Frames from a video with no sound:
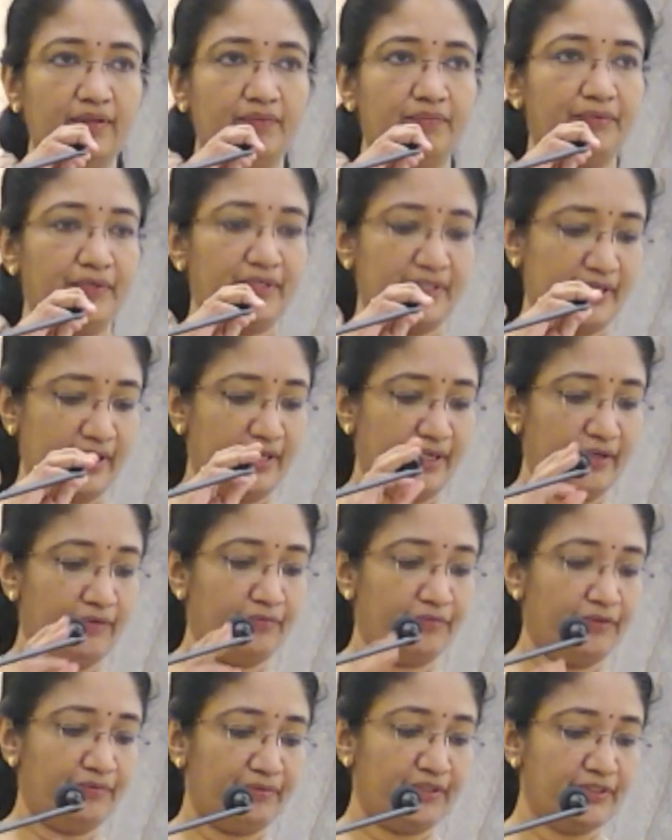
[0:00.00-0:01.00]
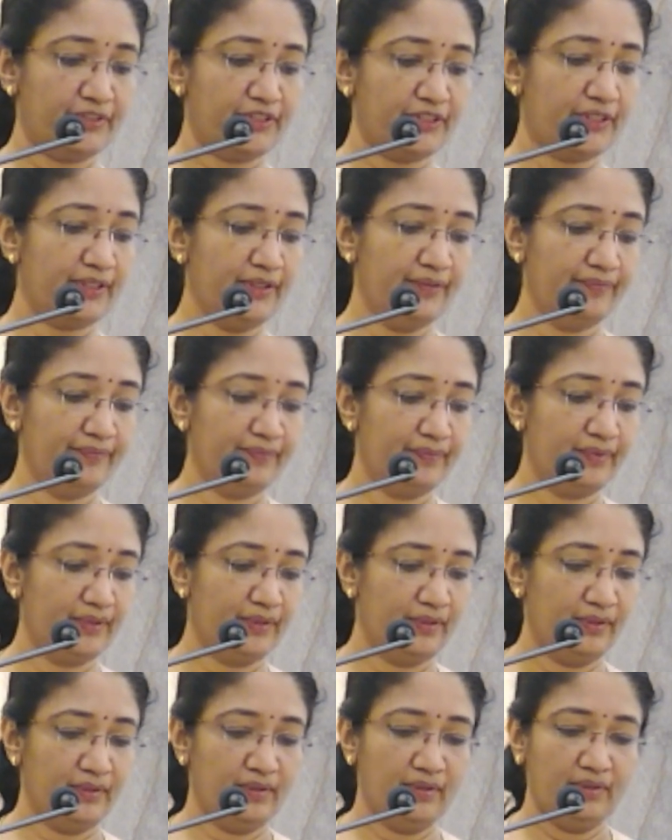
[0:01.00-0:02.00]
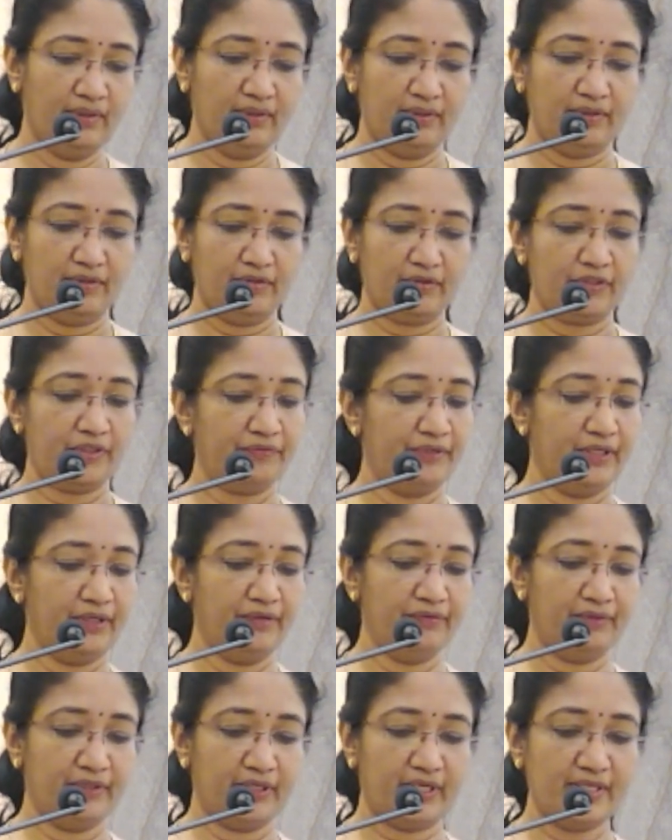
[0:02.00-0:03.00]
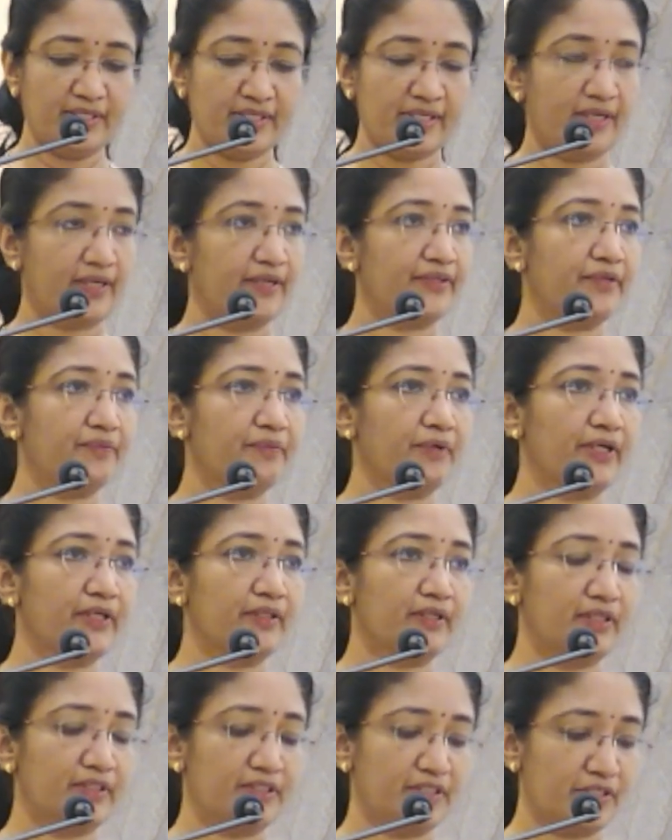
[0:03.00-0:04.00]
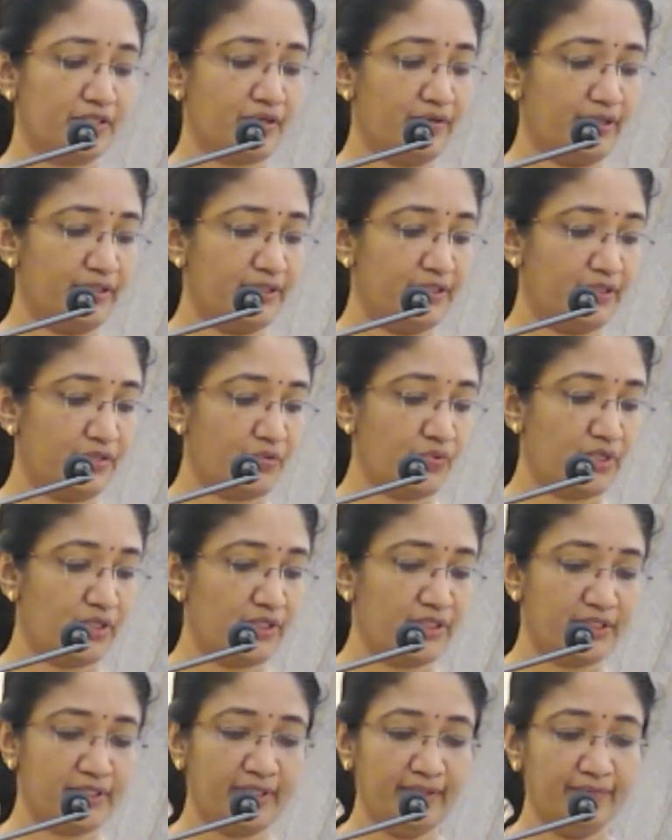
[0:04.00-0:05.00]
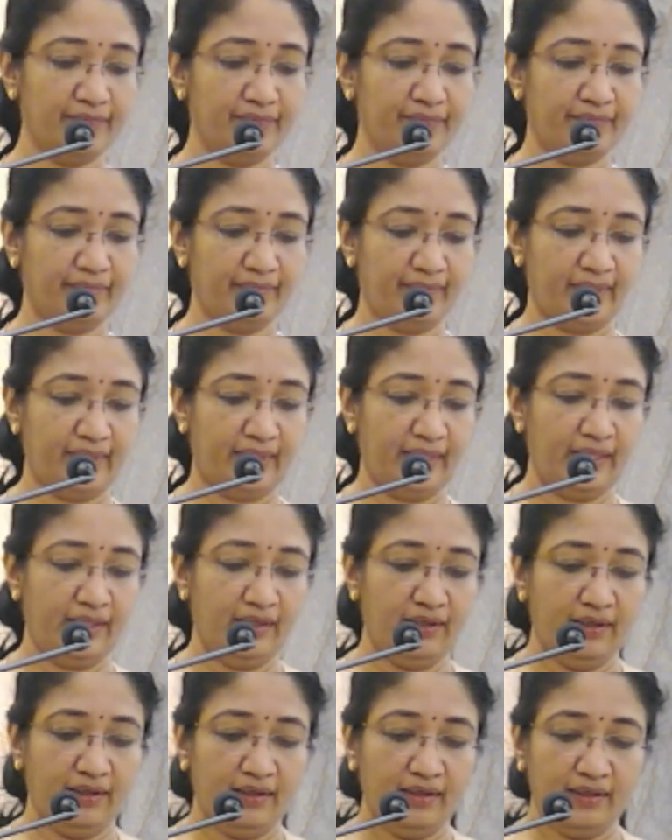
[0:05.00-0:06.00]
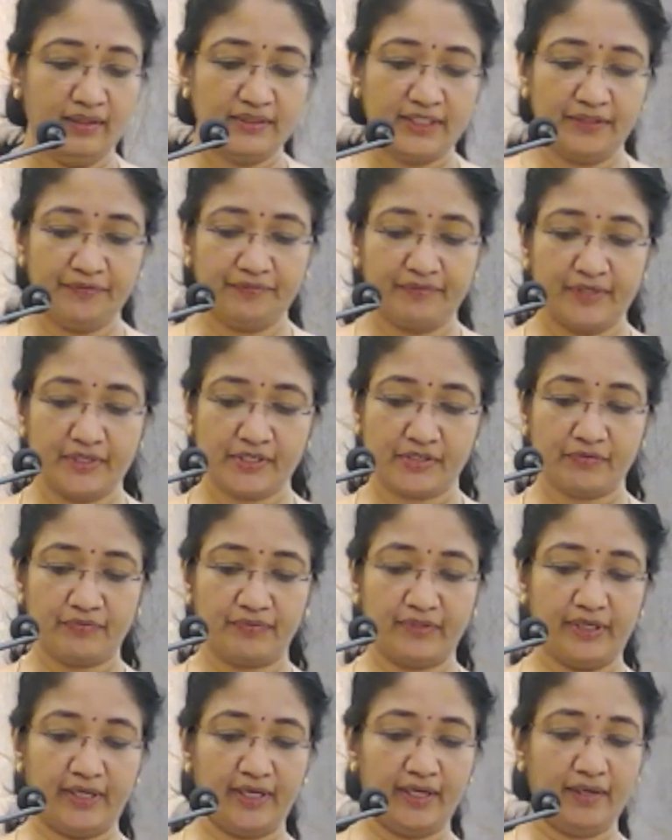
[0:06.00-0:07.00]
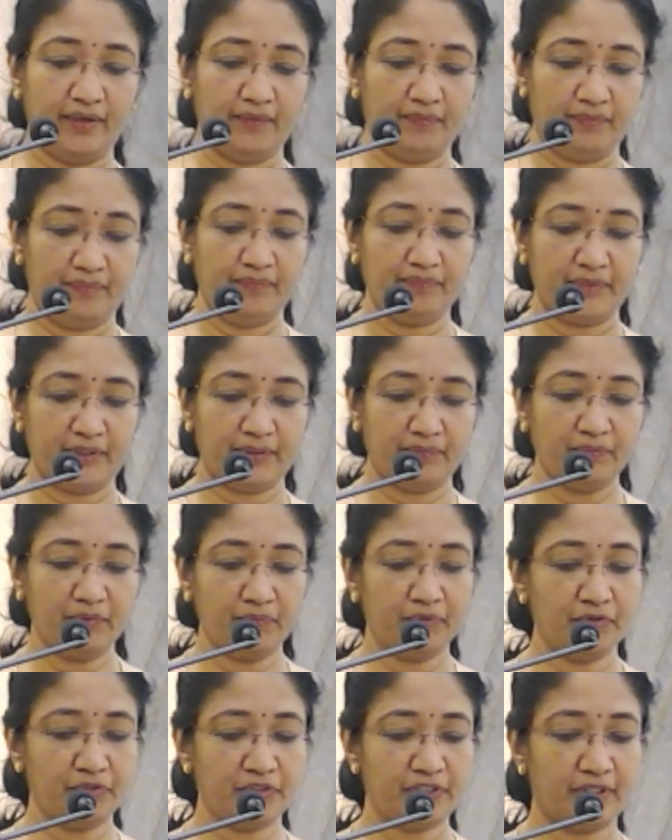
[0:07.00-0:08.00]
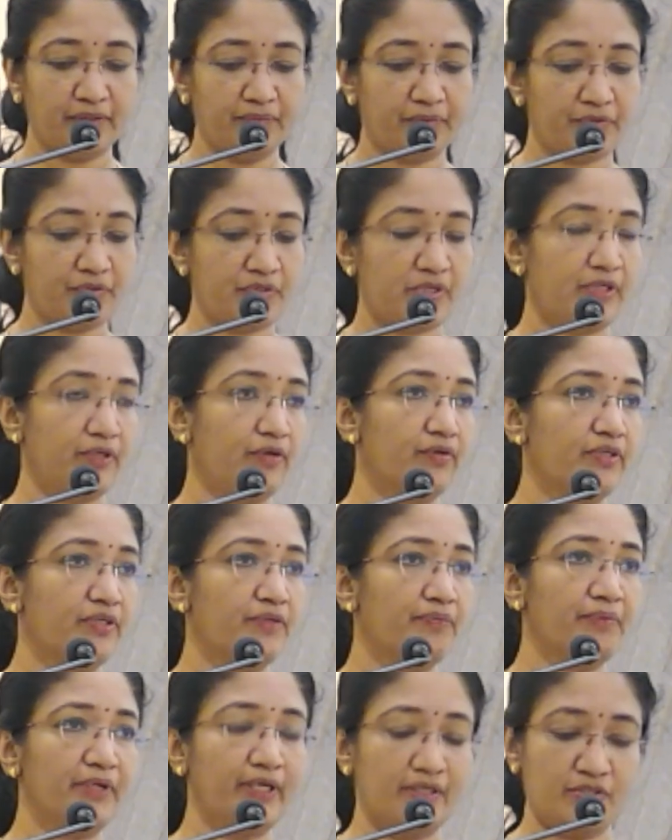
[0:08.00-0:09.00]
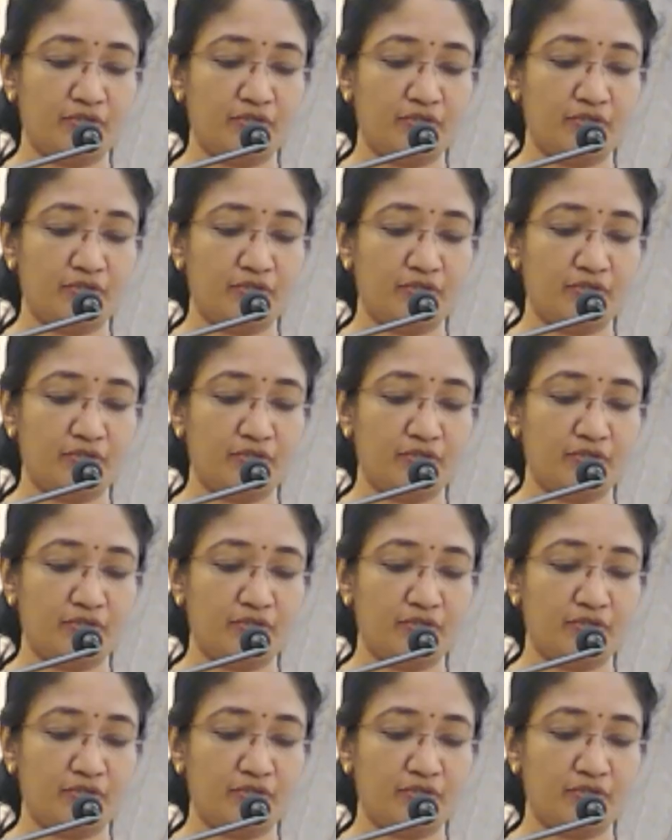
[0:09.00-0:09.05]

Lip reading: President of the Commission, Dr. Vinod, Secretary, Marathi's College Association, Chief Guest of the Day, Professor Dr. B.N.